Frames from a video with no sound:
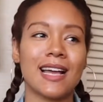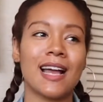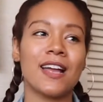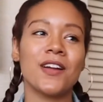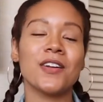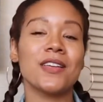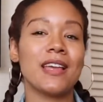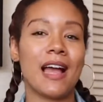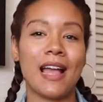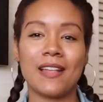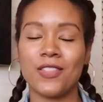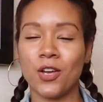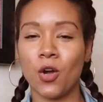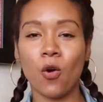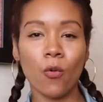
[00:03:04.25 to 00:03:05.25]
I already, I,
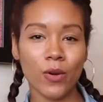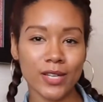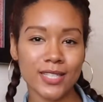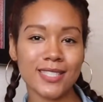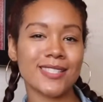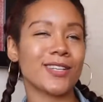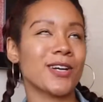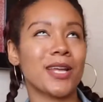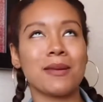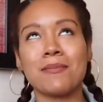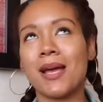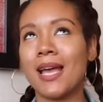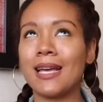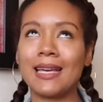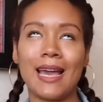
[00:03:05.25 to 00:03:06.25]
the coins are in
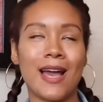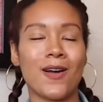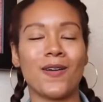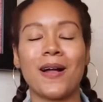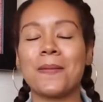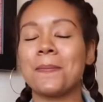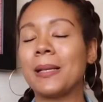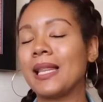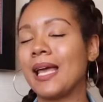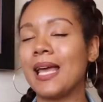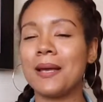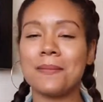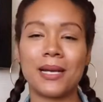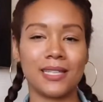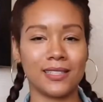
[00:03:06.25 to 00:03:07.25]
my account. I'm
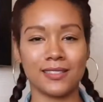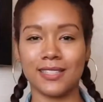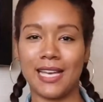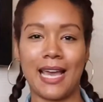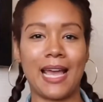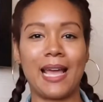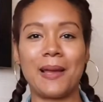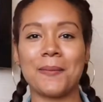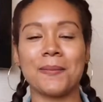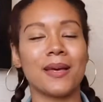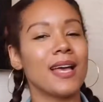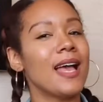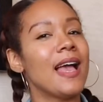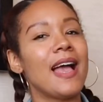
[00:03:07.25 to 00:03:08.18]
playing my little game.